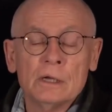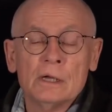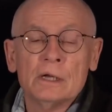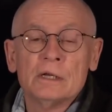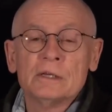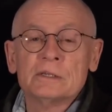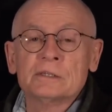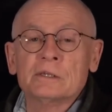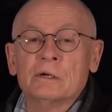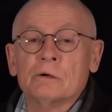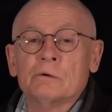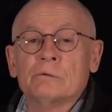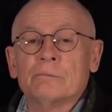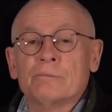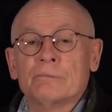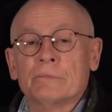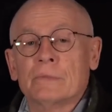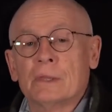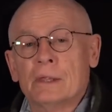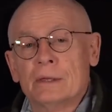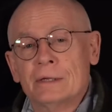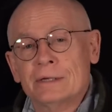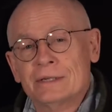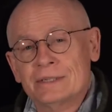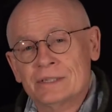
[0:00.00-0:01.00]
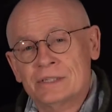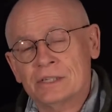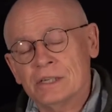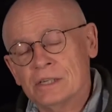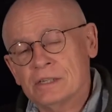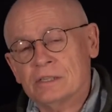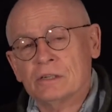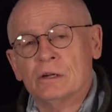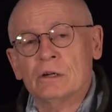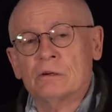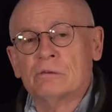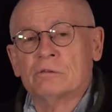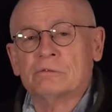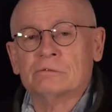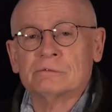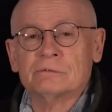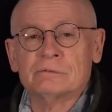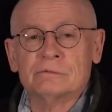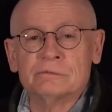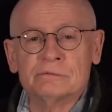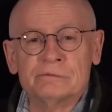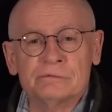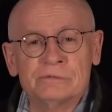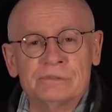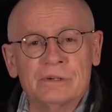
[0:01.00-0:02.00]
So she's not
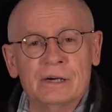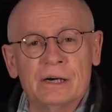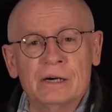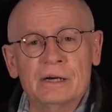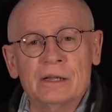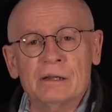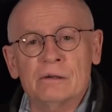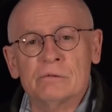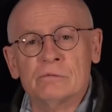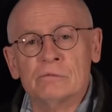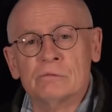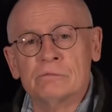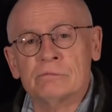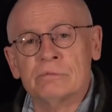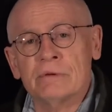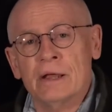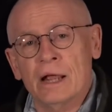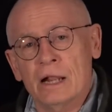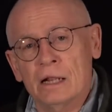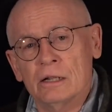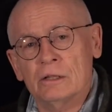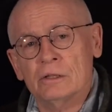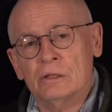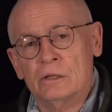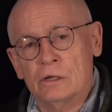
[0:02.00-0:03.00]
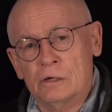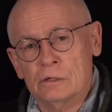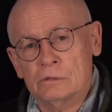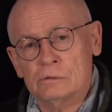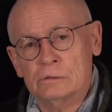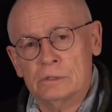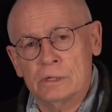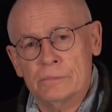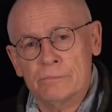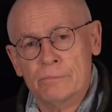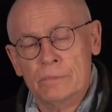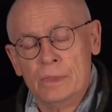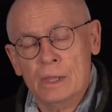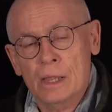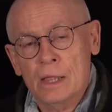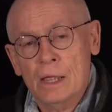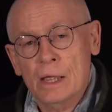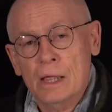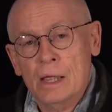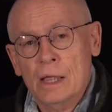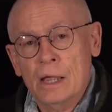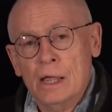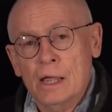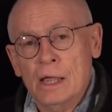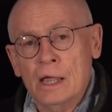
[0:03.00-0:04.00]
very well known,
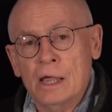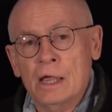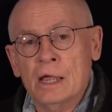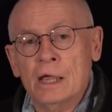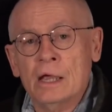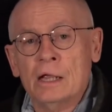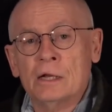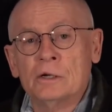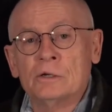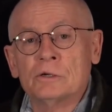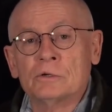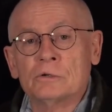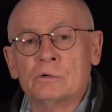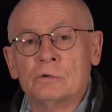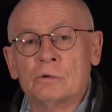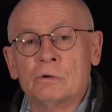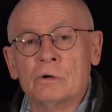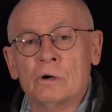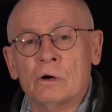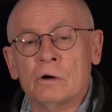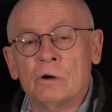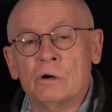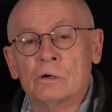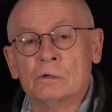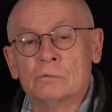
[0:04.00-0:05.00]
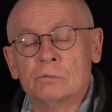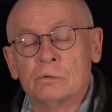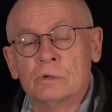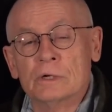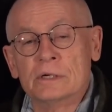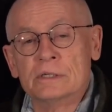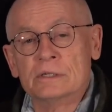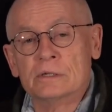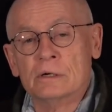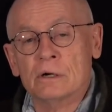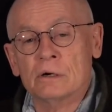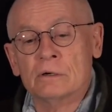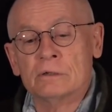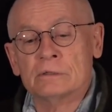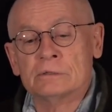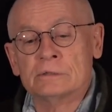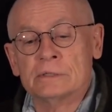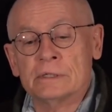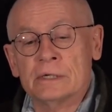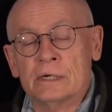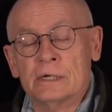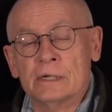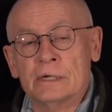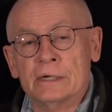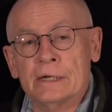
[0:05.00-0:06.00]
and her artworks are
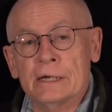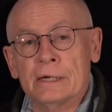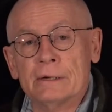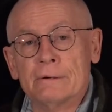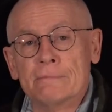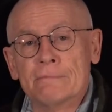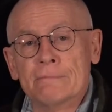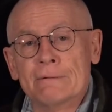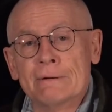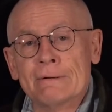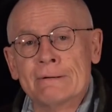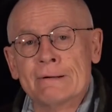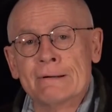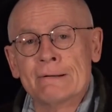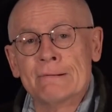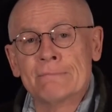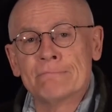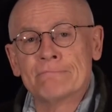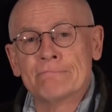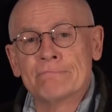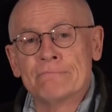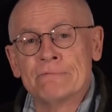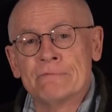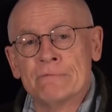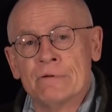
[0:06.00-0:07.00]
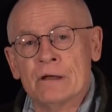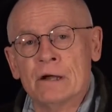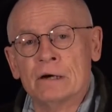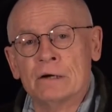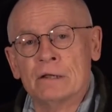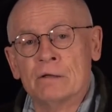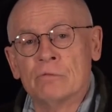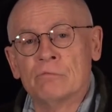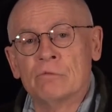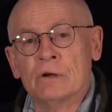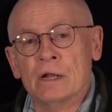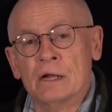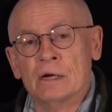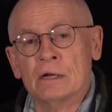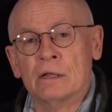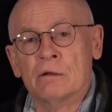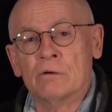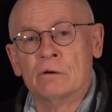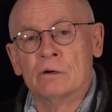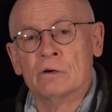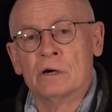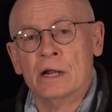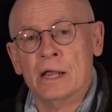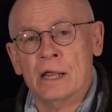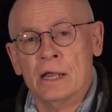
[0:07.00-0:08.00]
really very, very
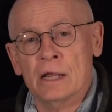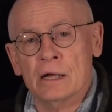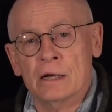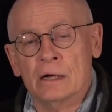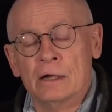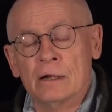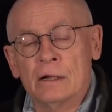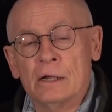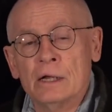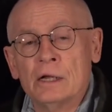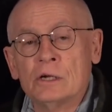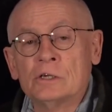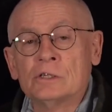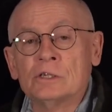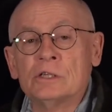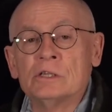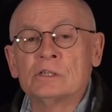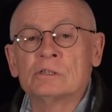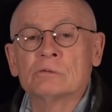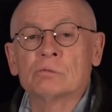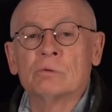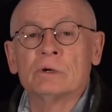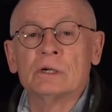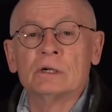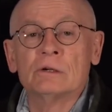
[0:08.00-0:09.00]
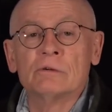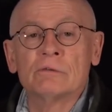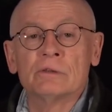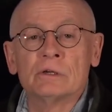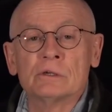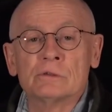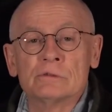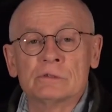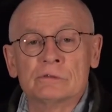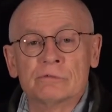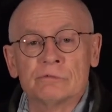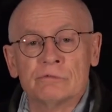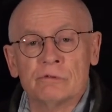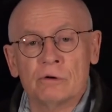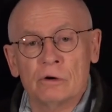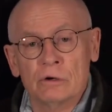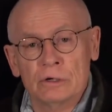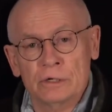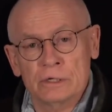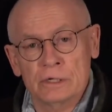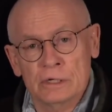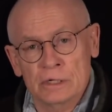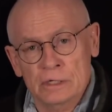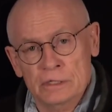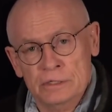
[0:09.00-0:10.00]
rare. She's one of those
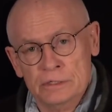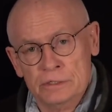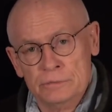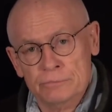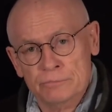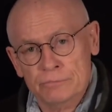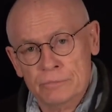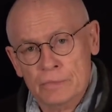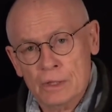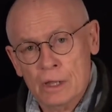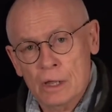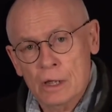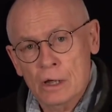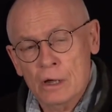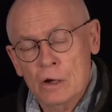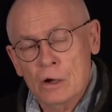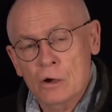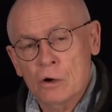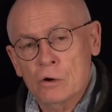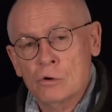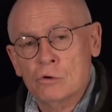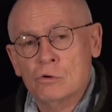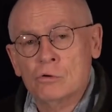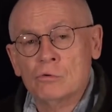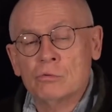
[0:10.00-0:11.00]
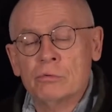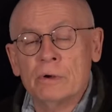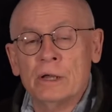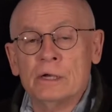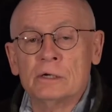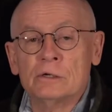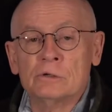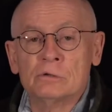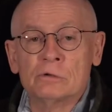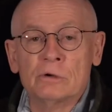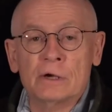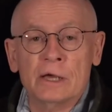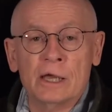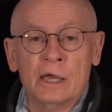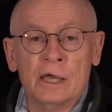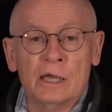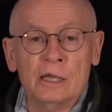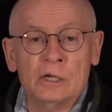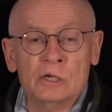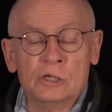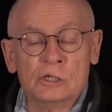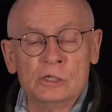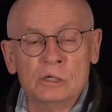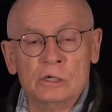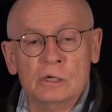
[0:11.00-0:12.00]
foreigners who went to
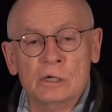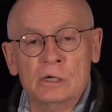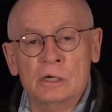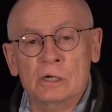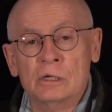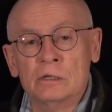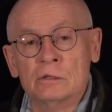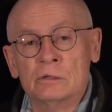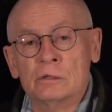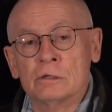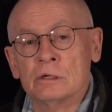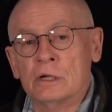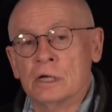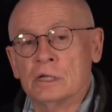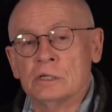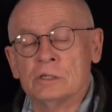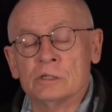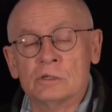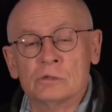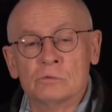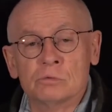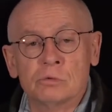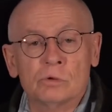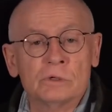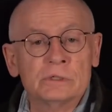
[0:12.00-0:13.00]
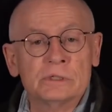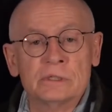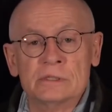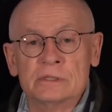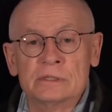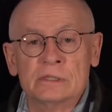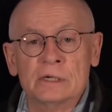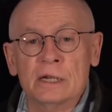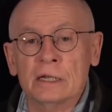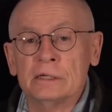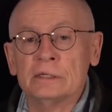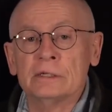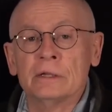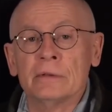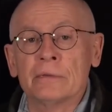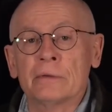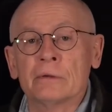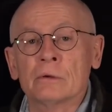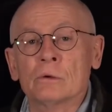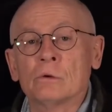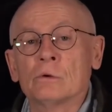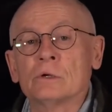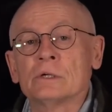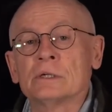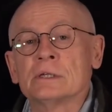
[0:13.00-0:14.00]
Asia in the 1920s,
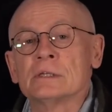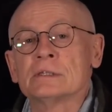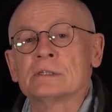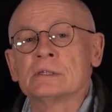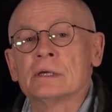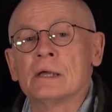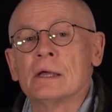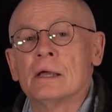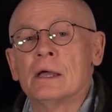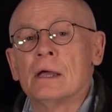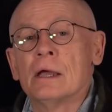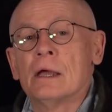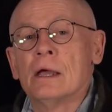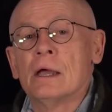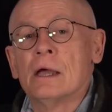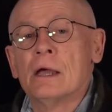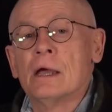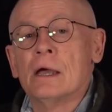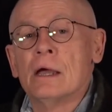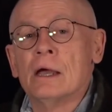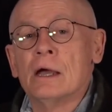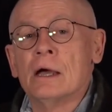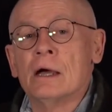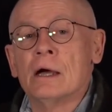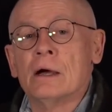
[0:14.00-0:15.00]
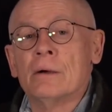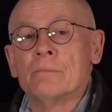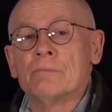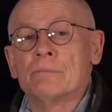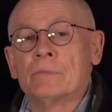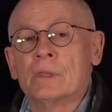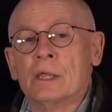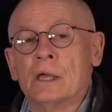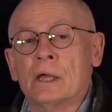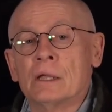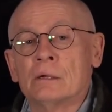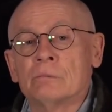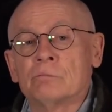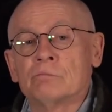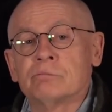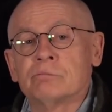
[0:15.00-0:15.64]
1930s, and